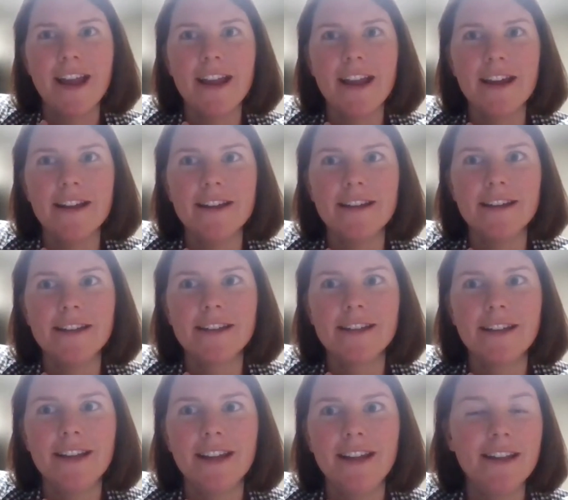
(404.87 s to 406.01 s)
and
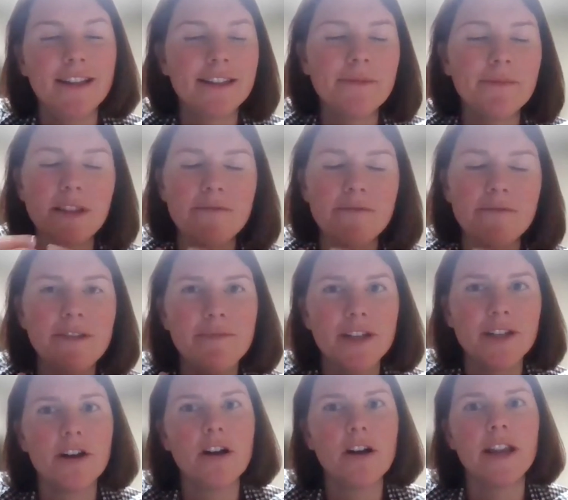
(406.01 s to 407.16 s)
it's something that we've been
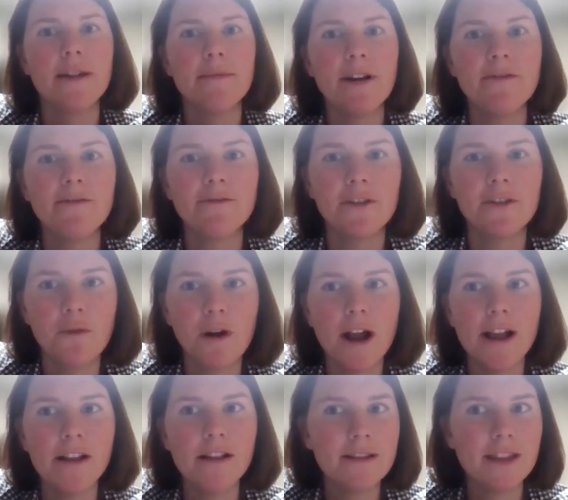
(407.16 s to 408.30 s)
talking about for a
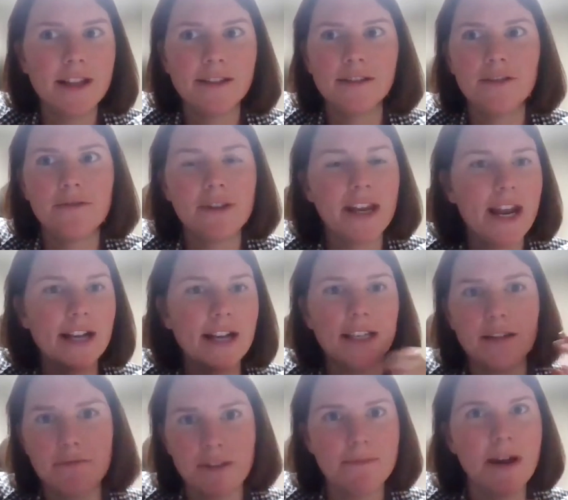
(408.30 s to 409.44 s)
while. And then so
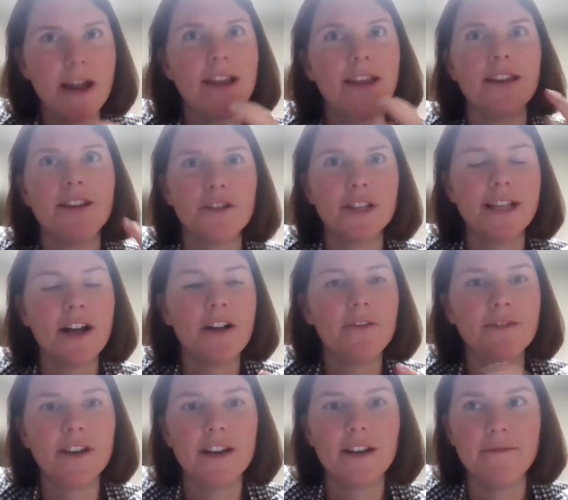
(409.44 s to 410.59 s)
connecting with Mike and
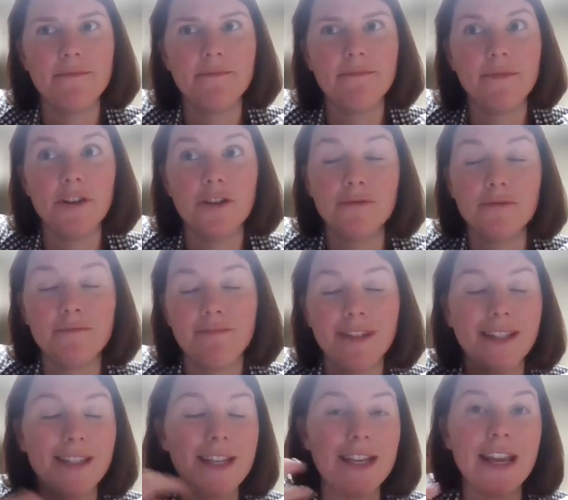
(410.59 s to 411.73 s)
yourself and,
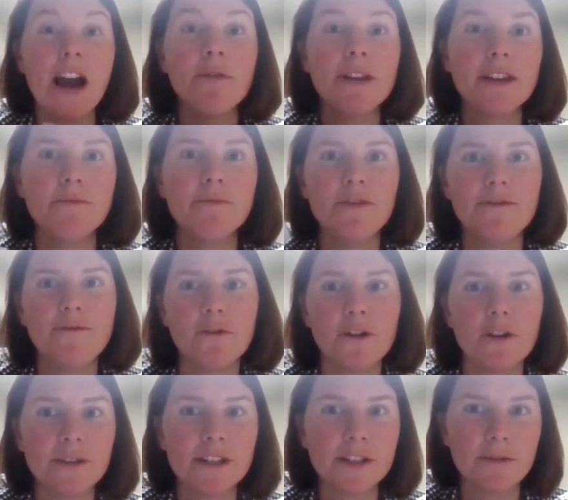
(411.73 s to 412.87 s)
seeing how we can move
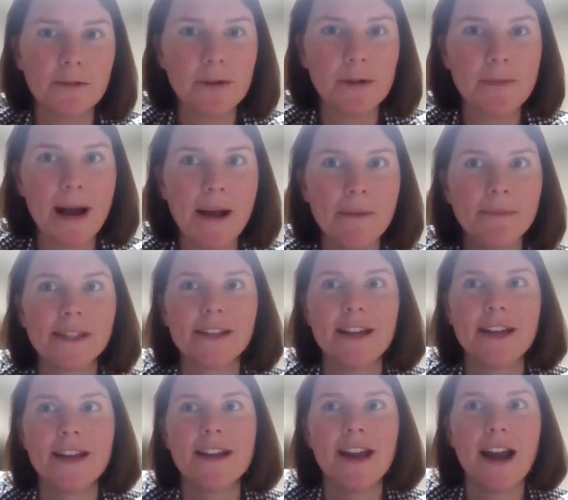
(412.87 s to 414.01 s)
forward with Scribble Maps,
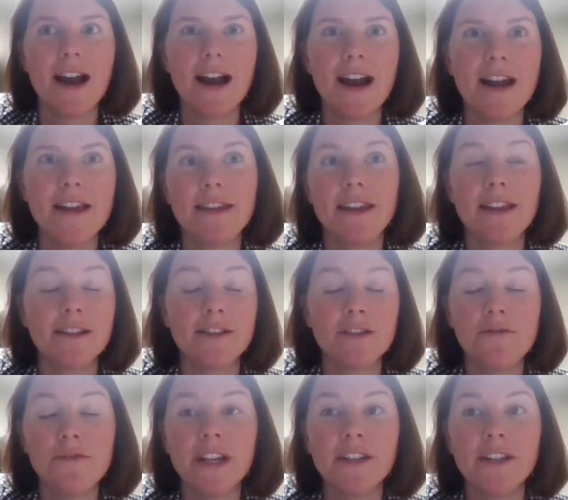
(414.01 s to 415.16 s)
I think is
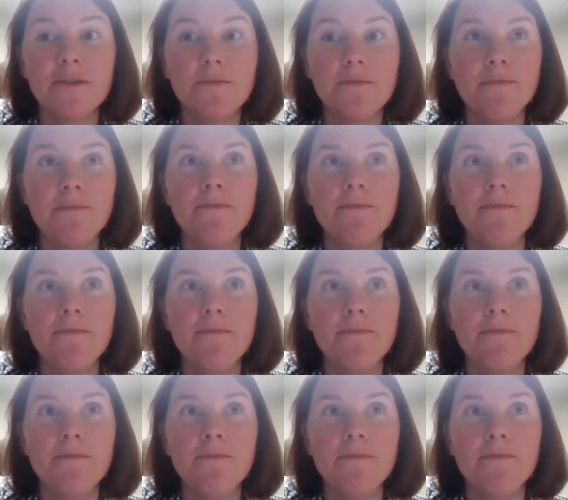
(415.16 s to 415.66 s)
going to